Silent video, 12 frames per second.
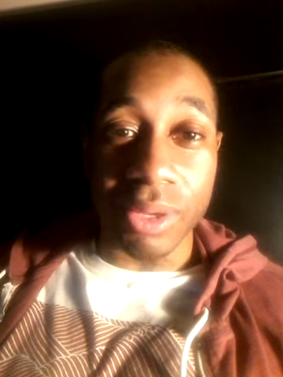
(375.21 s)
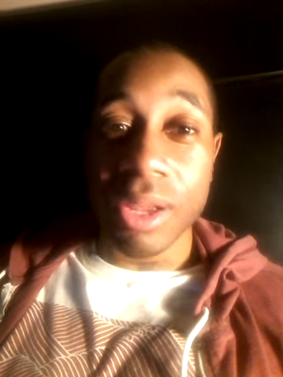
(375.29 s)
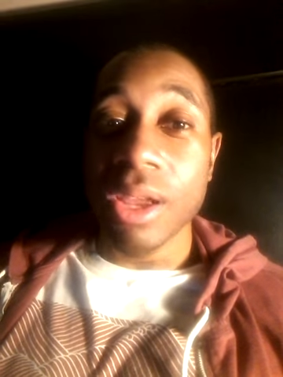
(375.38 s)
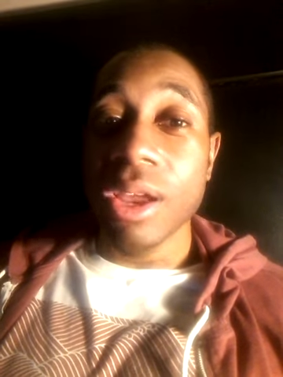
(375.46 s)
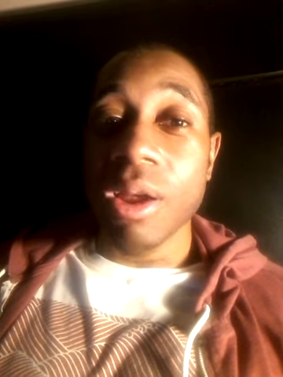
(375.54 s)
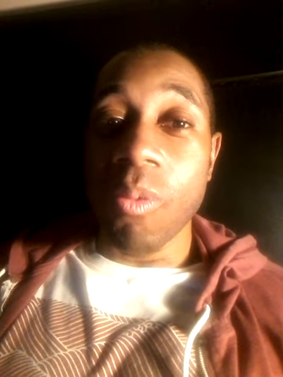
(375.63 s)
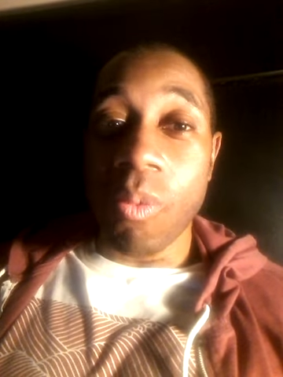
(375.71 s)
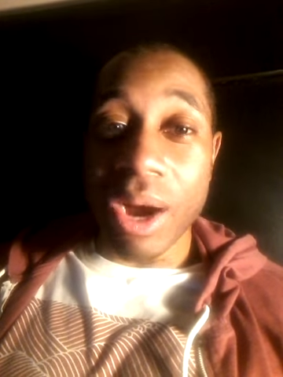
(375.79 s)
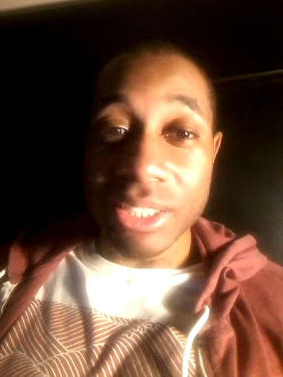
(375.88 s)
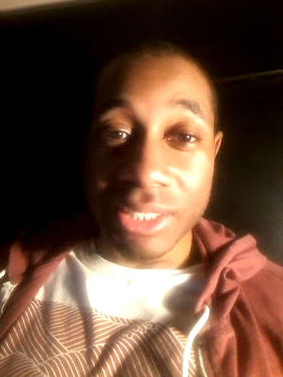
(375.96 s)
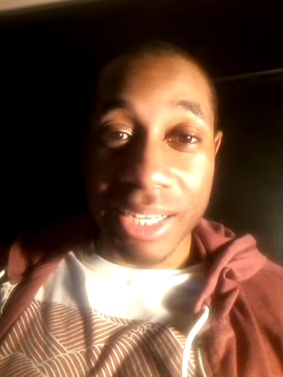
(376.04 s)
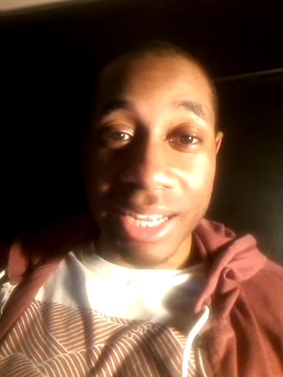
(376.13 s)
Watch that
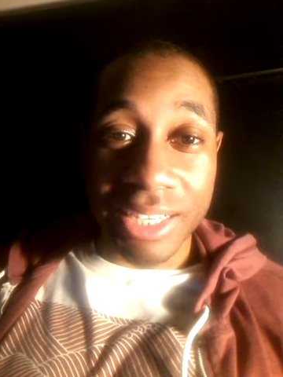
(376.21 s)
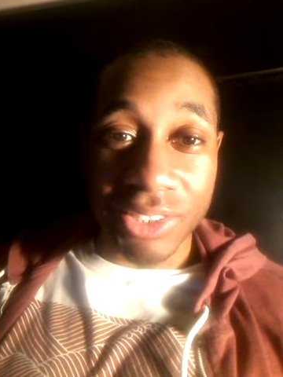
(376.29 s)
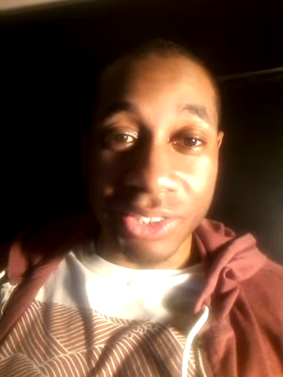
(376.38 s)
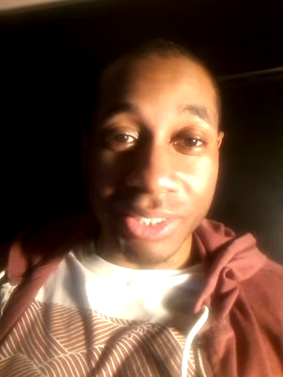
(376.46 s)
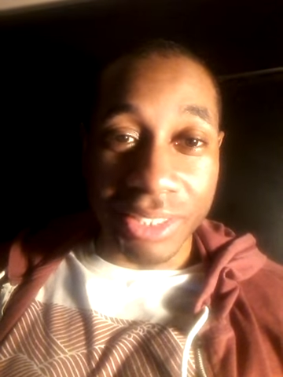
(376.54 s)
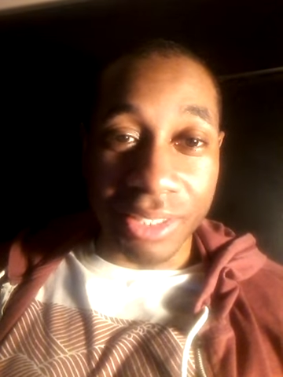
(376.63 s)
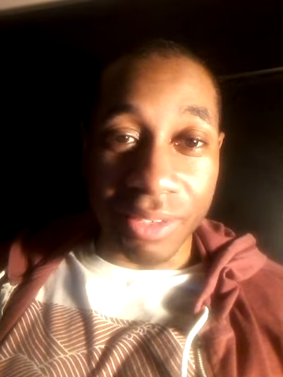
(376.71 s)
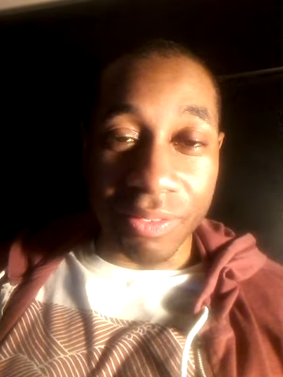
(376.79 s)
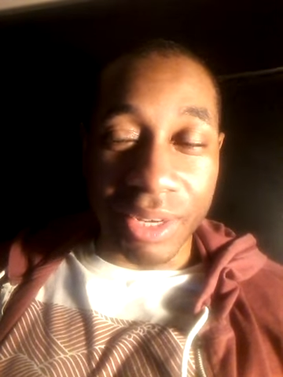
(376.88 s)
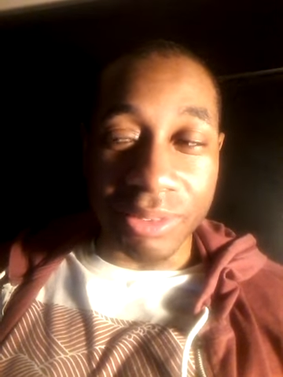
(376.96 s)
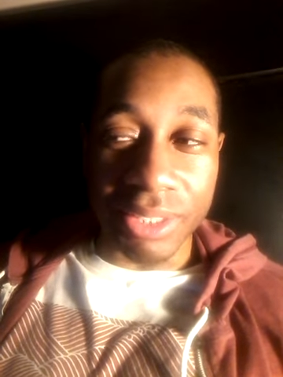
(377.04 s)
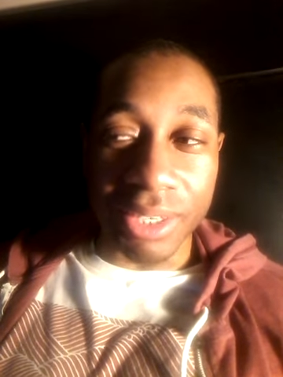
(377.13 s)
S yourself. And I was
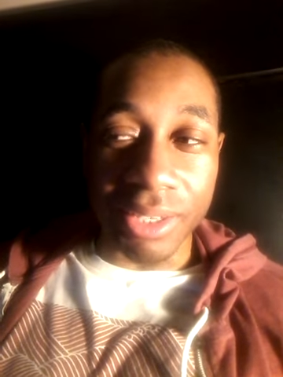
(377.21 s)
like,